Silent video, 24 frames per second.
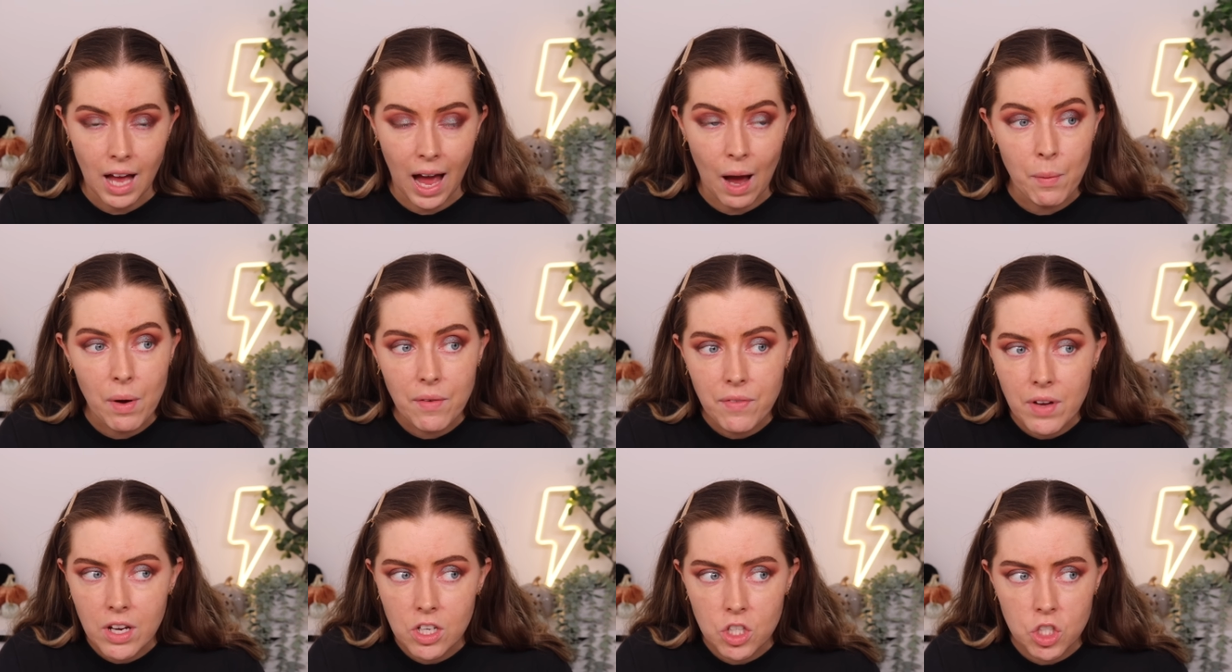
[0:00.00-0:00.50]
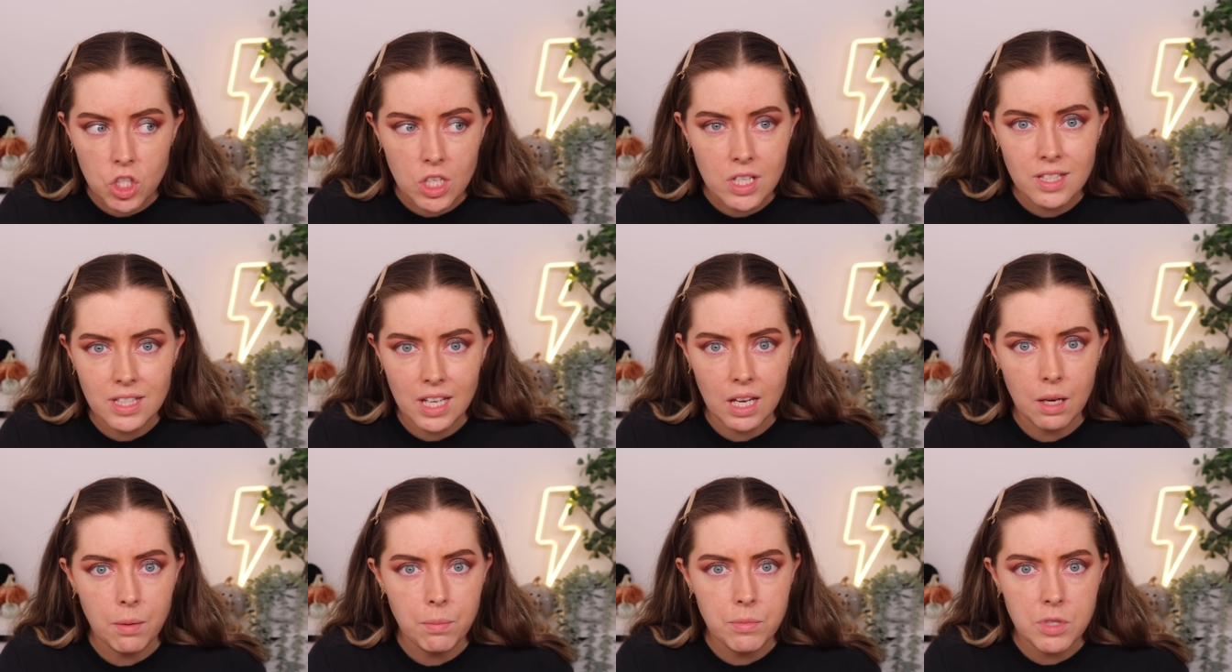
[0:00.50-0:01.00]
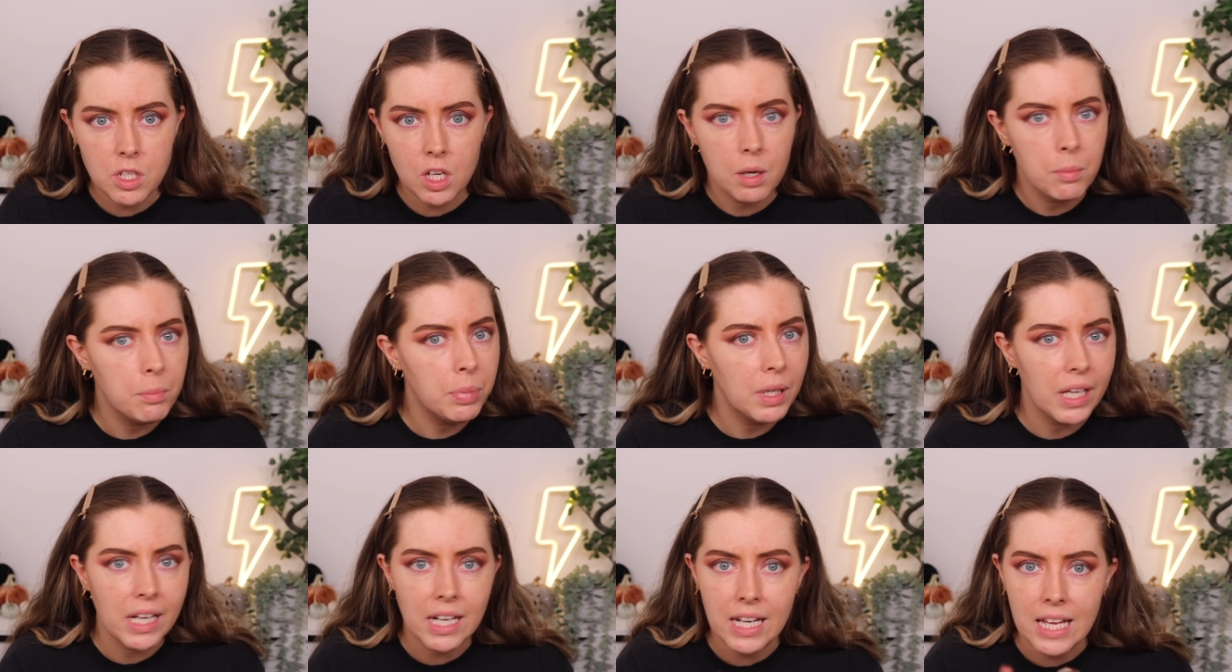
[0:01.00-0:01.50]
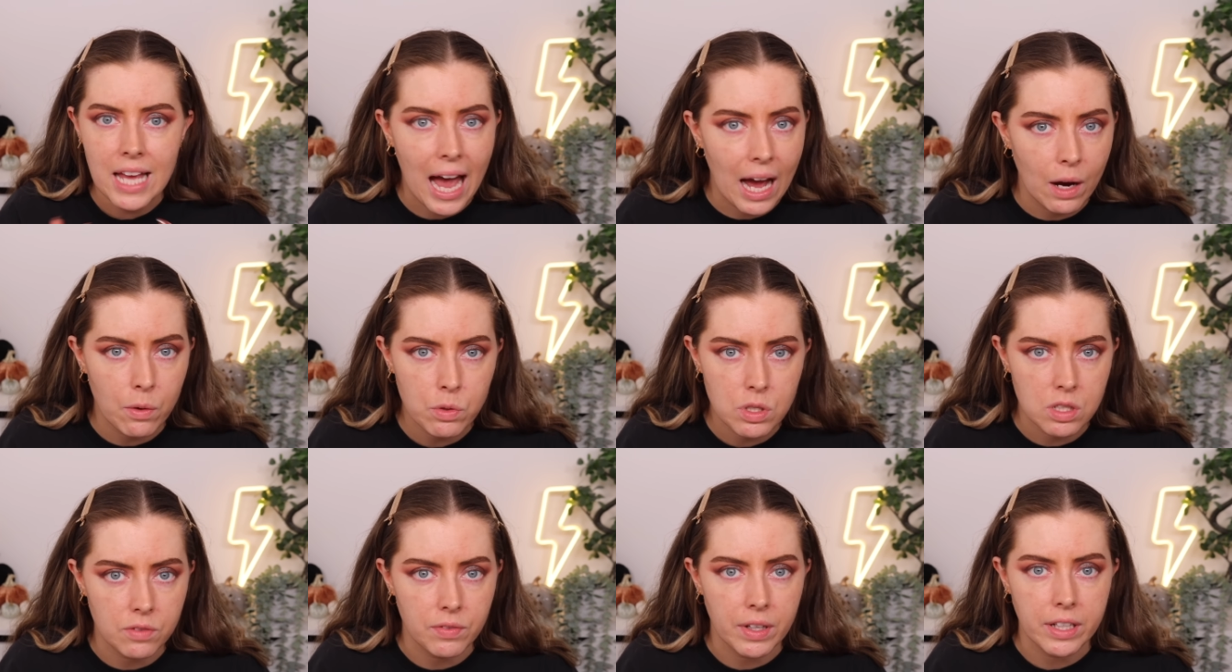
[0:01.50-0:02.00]
However, she seemed completely
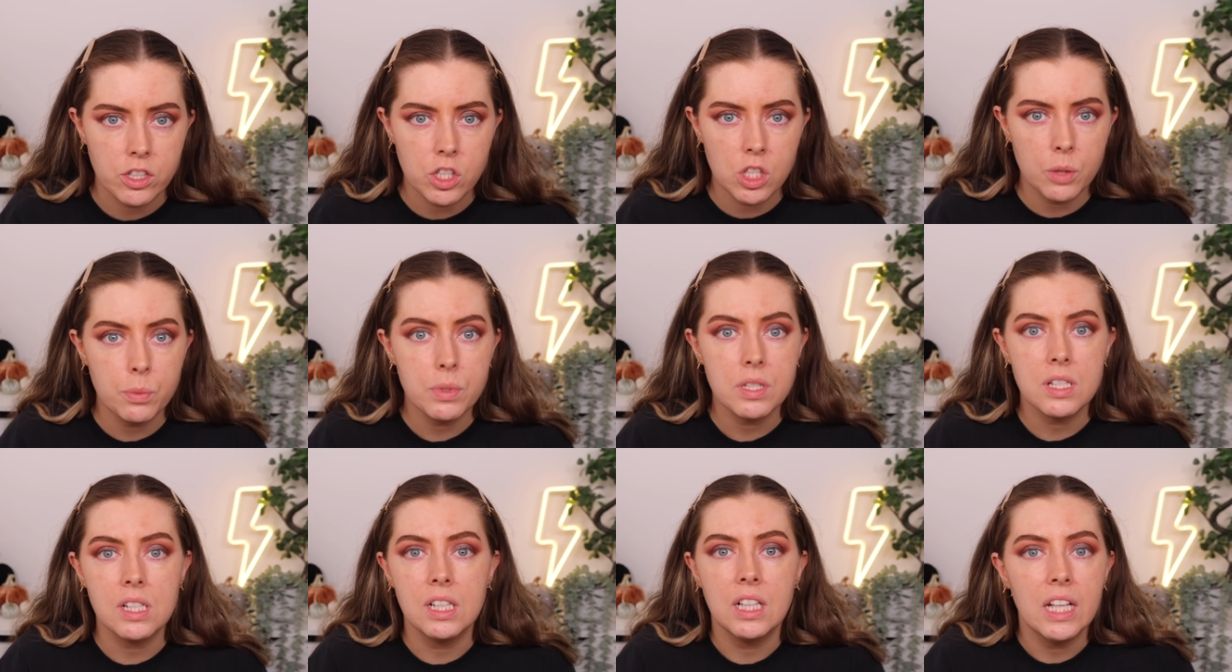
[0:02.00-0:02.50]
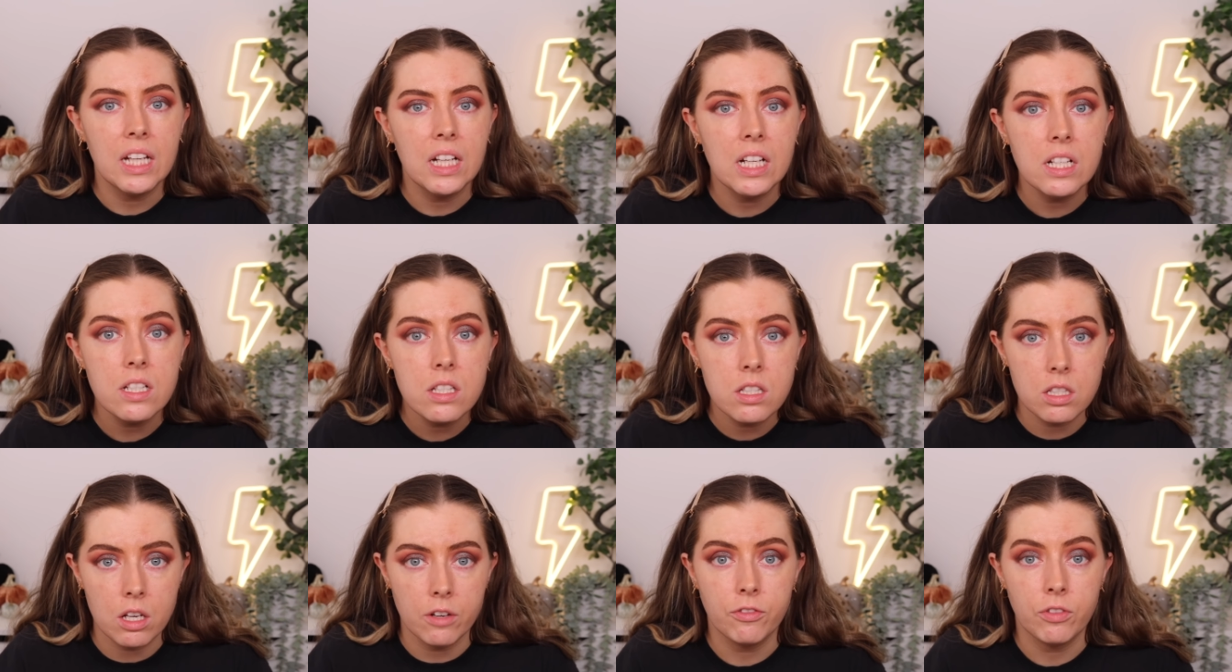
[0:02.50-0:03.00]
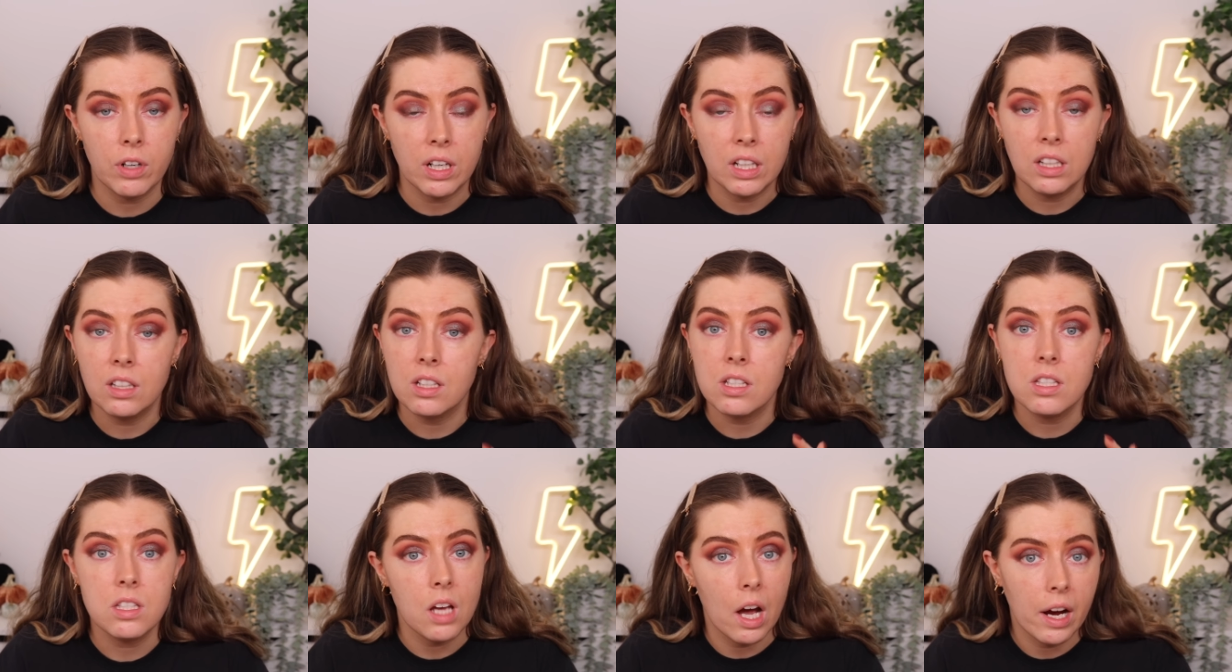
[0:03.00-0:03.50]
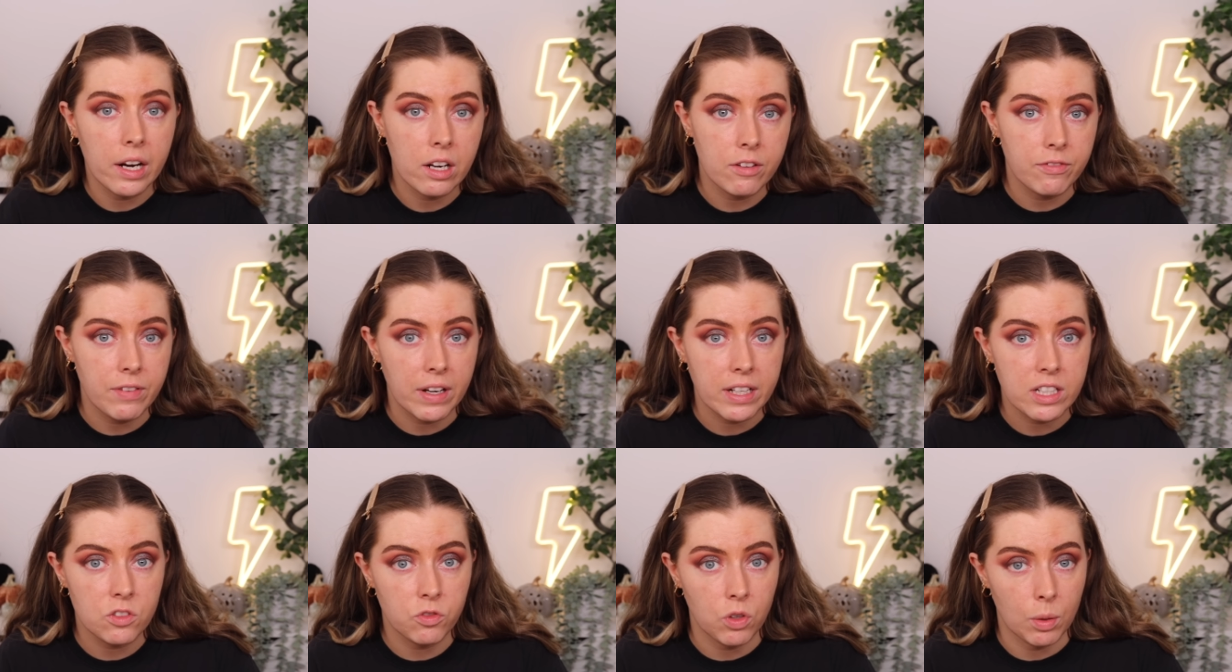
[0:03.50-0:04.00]
out of it. She was clearly suffering the side
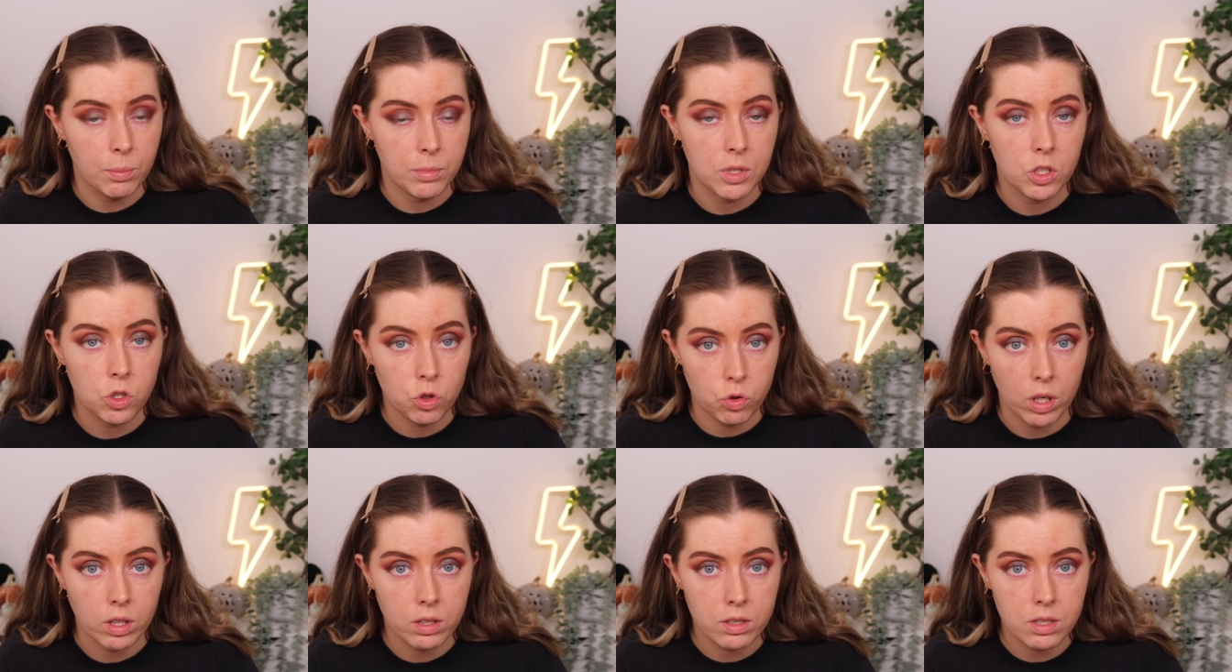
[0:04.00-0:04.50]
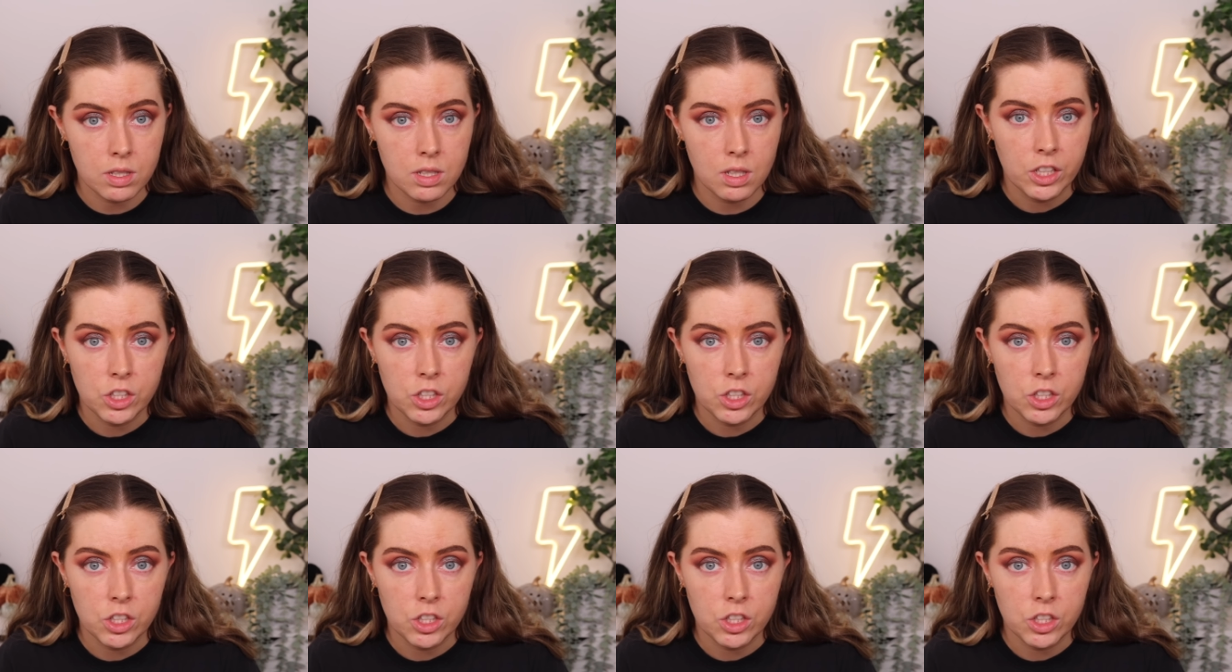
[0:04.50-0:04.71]
effects from the drugs.